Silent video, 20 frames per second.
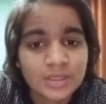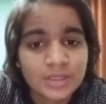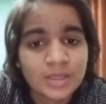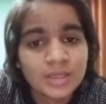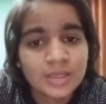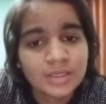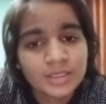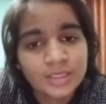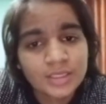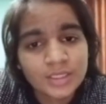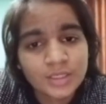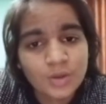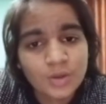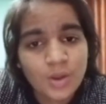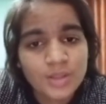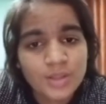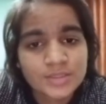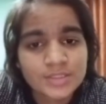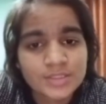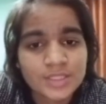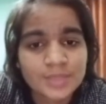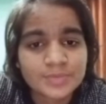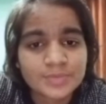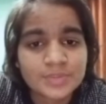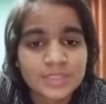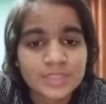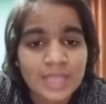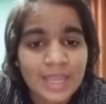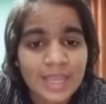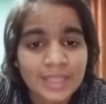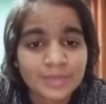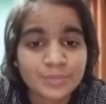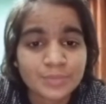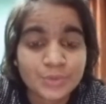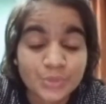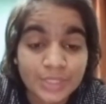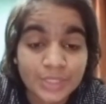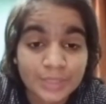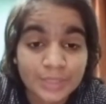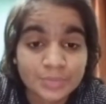Key concepts like
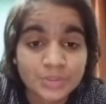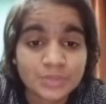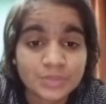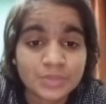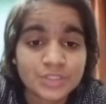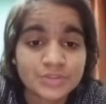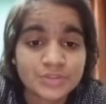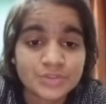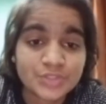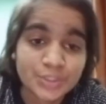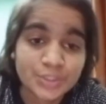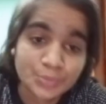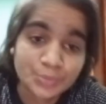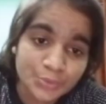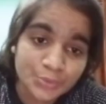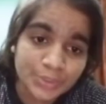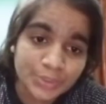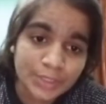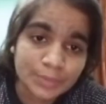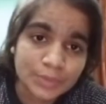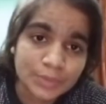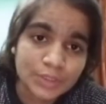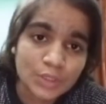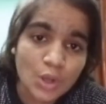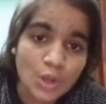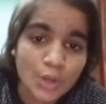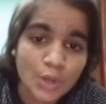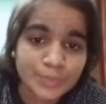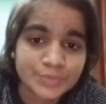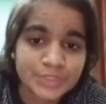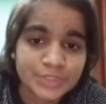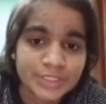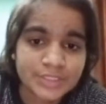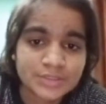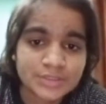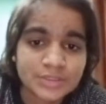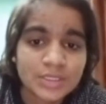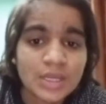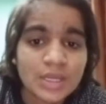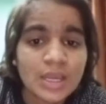mutable versus immutable
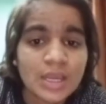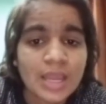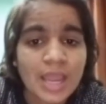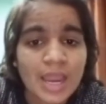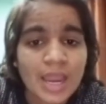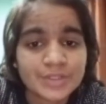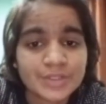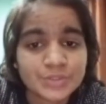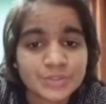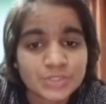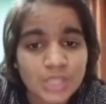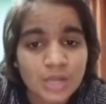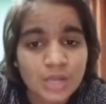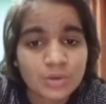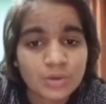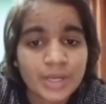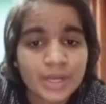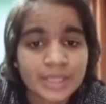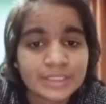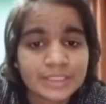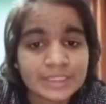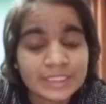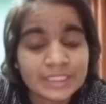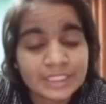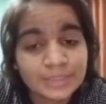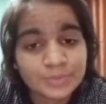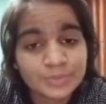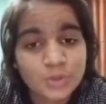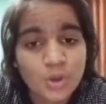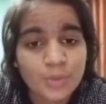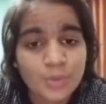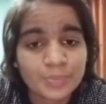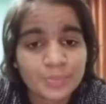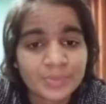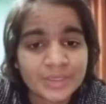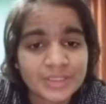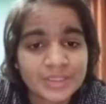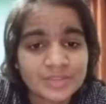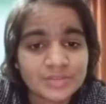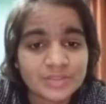objects and shallow and deep
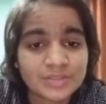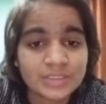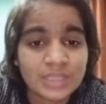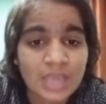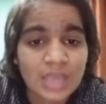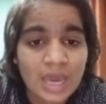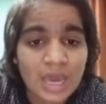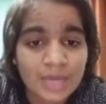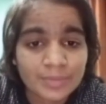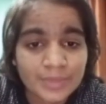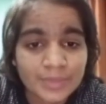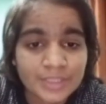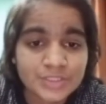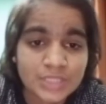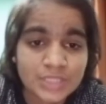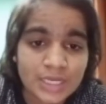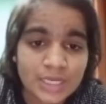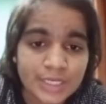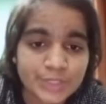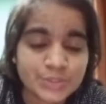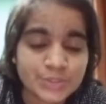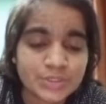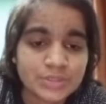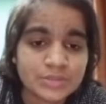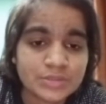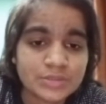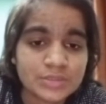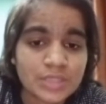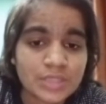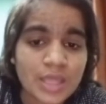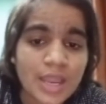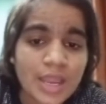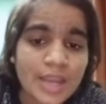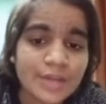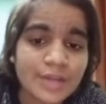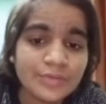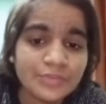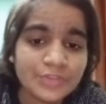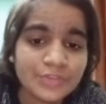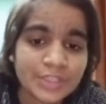copies, garbage collections,
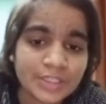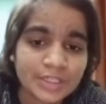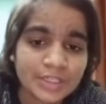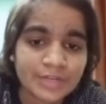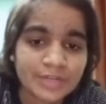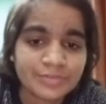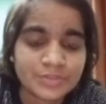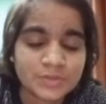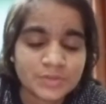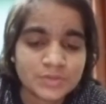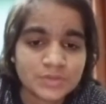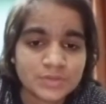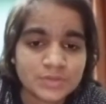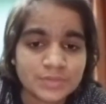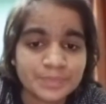and weak references